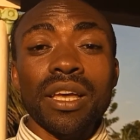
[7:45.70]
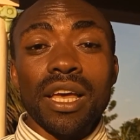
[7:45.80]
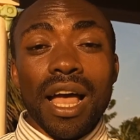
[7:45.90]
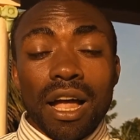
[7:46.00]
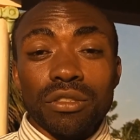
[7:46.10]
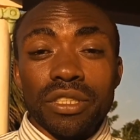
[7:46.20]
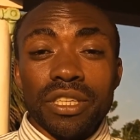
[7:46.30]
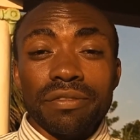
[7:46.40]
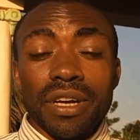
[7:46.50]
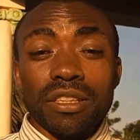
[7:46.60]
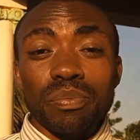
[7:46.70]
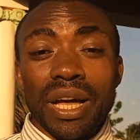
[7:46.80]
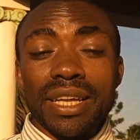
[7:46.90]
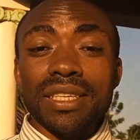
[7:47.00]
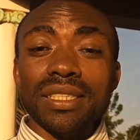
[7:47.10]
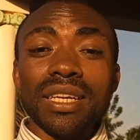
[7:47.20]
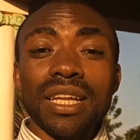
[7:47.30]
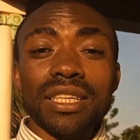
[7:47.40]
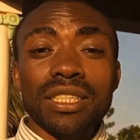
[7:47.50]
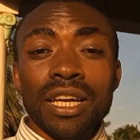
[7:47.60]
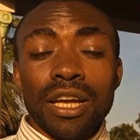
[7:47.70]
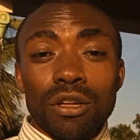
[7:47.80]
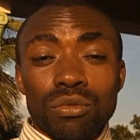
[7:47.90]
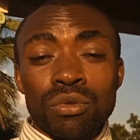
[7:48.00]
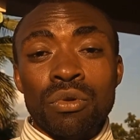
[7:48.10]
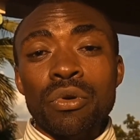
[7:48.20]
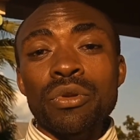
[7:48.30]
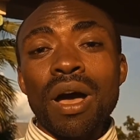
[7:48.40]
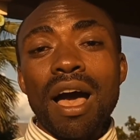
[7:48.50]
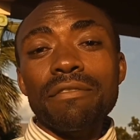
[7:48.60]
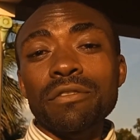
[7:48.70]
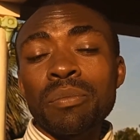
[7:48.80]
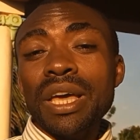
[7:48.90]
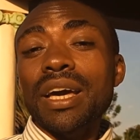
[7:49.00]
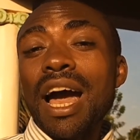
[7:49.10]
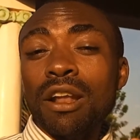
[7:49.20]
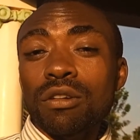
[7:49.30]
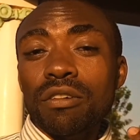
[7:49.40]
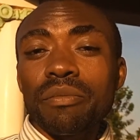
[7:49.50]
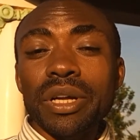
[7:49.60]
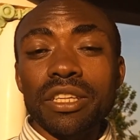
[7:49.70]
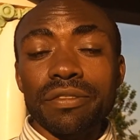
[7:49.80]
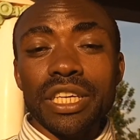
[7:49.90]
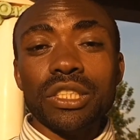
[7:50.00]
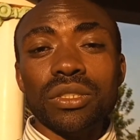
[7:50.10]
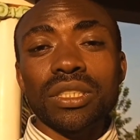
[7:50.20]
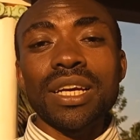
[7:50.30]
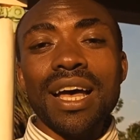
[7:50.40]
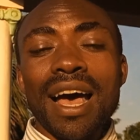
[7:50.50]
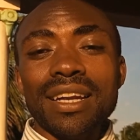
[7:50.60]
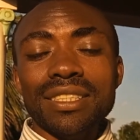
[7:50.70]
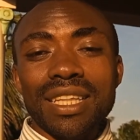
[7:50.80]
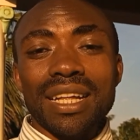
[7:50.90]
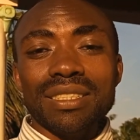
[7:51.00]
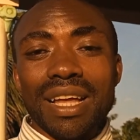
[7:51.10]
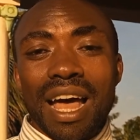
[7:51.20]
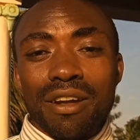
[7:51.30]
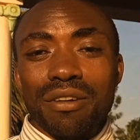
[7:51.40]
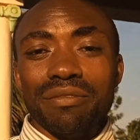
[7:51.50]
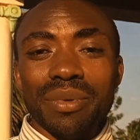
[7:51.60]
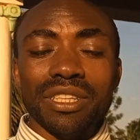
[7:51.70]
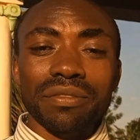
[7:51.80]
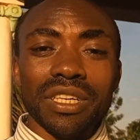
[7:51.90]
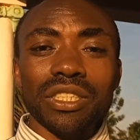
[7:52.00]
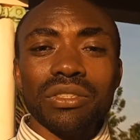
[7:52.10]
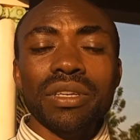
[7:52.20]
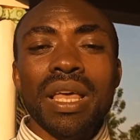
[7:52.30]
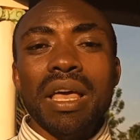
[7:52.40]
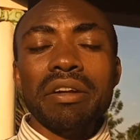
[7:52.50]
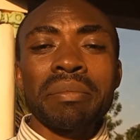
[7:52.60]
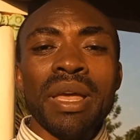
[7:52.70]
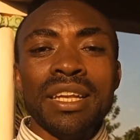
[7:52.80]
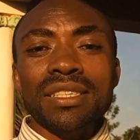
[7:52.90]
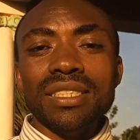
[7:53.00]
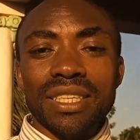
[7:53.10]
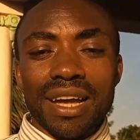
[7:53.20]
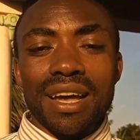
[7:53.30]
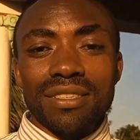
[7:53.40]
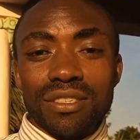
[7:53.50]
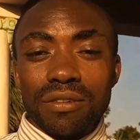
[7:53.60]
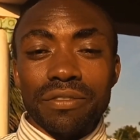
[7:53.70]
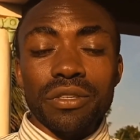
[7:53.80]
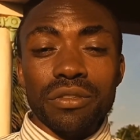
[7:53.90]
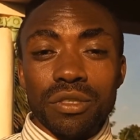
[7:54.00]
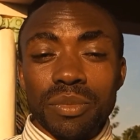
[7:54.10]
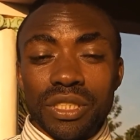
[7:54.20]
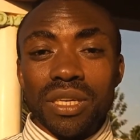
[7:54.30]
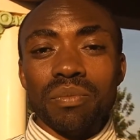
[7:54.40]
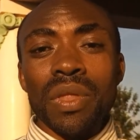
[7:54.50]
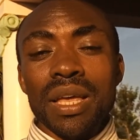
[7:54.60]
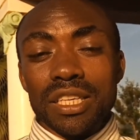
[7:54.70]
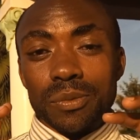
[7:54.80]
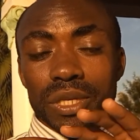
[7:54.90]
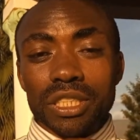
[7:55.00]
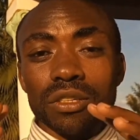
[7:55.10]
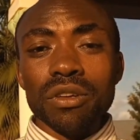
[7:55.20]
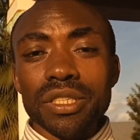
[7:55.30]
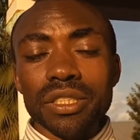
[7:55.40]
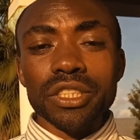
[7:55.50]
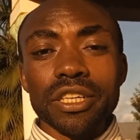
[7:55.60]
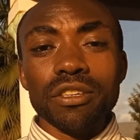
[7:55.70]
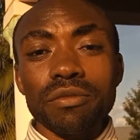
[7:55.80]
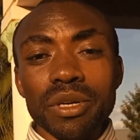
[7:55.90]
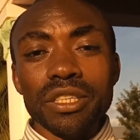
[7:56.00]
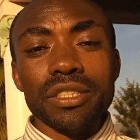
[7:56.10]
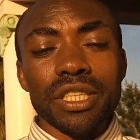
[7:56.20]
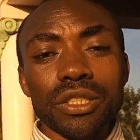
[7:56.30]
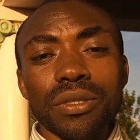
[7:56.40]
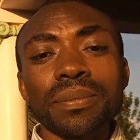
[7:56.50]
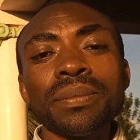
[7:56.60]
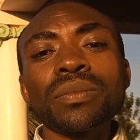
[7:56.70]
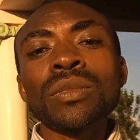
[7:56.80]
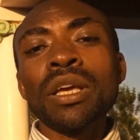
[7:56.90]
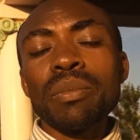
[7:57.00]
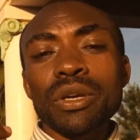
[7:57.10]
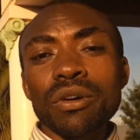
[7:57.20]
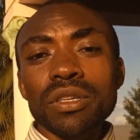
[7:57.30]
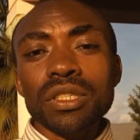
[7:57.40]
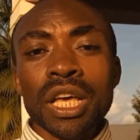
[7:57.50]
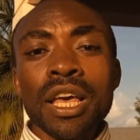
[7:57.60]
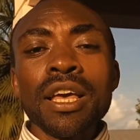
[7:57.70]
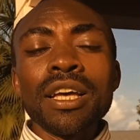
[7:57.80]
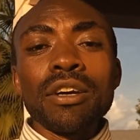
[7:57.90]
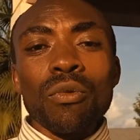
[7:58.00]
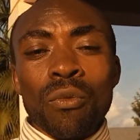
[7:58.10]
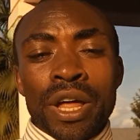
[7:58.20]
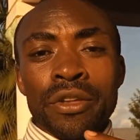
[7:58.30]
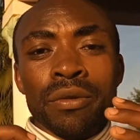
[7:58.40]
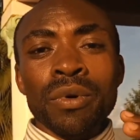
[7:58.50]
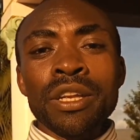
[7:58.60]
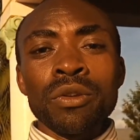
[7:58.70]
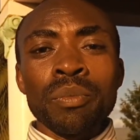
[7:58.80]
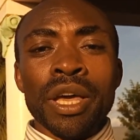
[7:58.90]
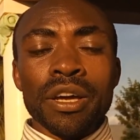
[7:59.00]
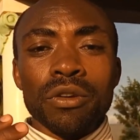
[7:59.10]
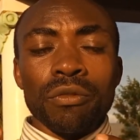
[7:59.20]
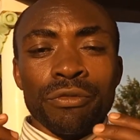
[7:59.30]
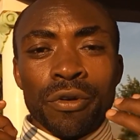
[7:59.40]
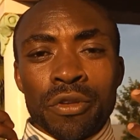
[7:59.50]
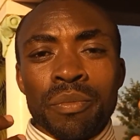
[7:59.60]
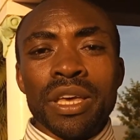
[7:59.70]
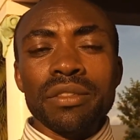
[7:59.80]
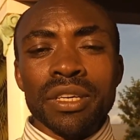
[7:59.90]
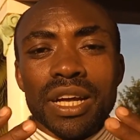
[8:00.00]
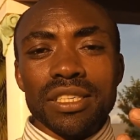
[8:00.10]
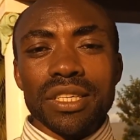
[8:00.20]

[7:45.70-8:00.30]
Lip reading: actually difficult, but he said that you have to make a lot of modification, and that a lot of modification remains in the hands of YouTube team, especially those in charge of monetization. Because when you make, for you may think as a